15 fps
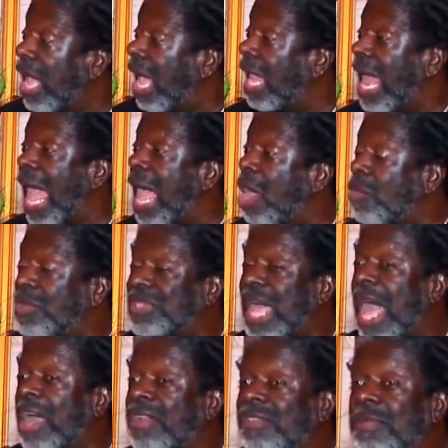and I was
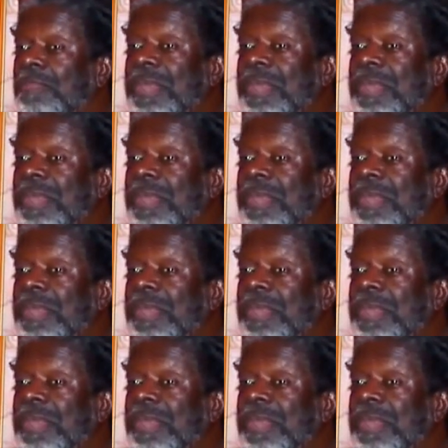out of the